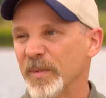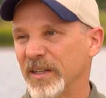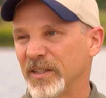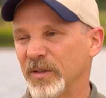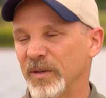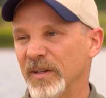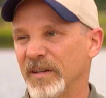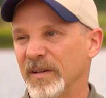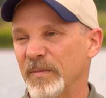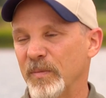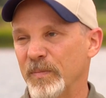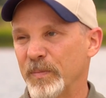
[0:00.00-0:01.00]
Minnesota
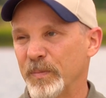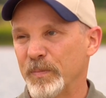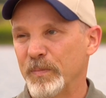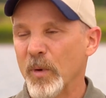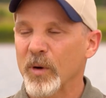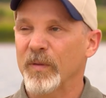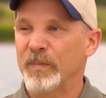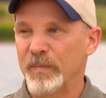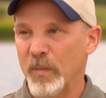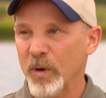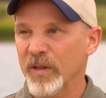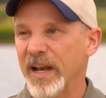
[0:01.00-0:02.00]
more,
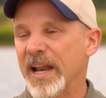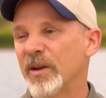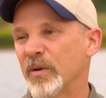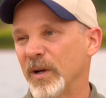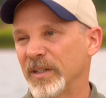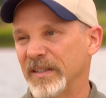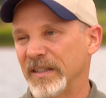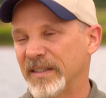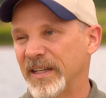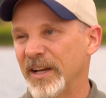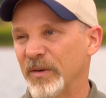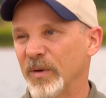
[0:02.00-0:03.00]
more than anywhere else in the
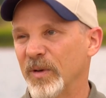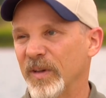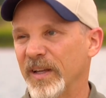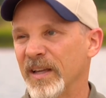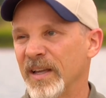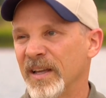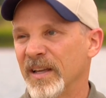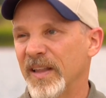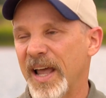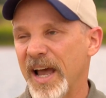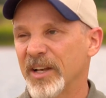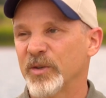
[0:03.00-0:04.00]
state really,
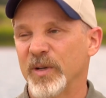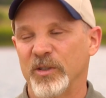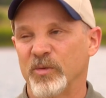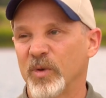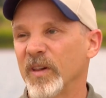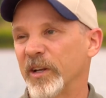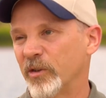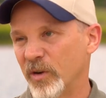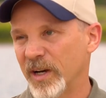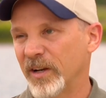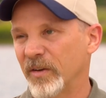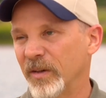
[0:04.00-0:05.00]
the hatchery is really
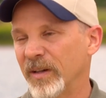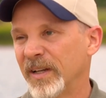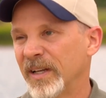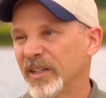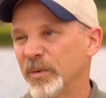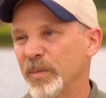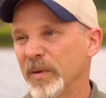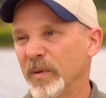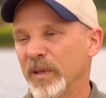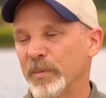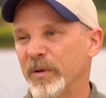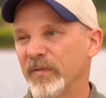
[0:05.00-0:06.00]
critical to be
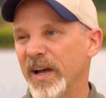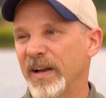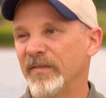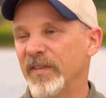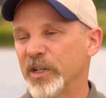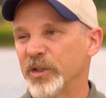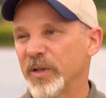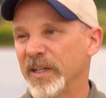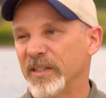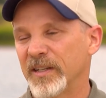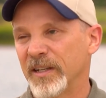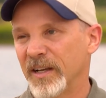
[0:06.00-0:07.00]
able to provide
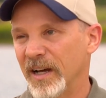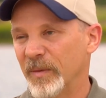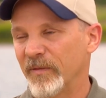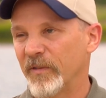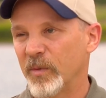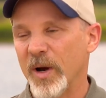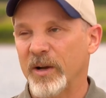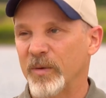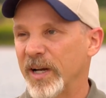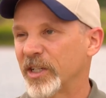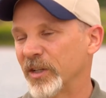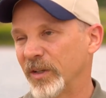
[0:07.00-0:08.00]
fisheries um, for
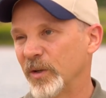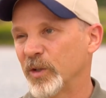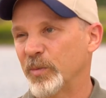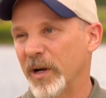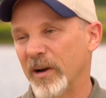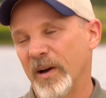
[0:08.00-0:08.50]
recreational use by our